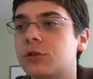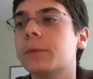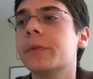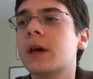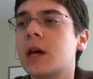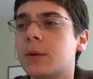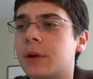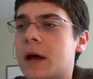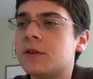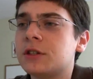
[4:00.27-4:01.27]
sure.
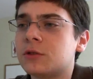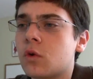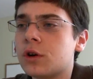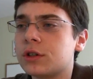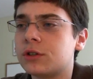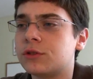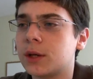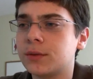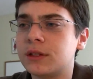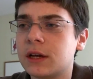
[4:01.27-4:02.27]
But how does this work? You
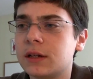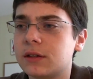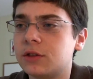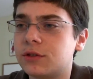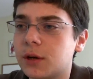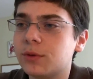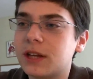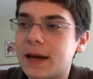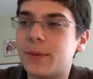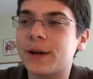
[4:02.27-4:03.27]
double
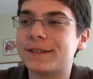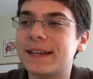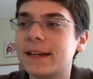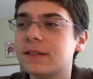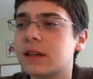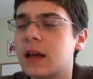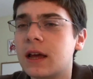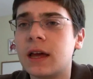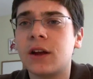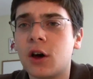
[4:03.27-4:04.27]
tap on text,
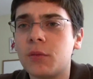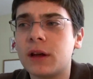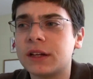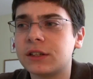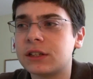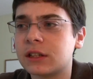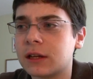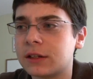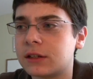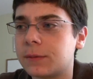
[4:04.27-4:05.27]
and it automatically
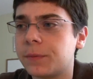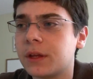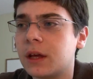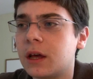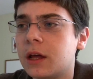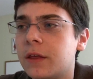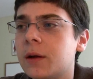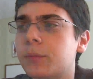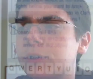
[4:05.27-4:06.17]
selects it. Then